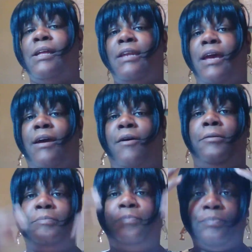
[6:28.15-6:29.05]

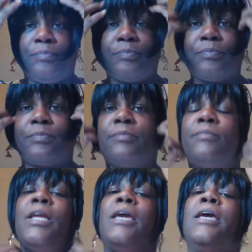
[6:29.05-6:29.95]
Now,
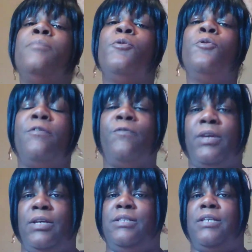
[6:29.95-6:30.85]
April and
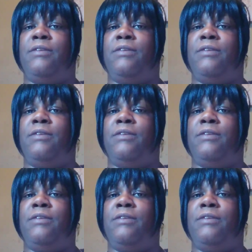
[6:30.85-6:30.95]
Fizz,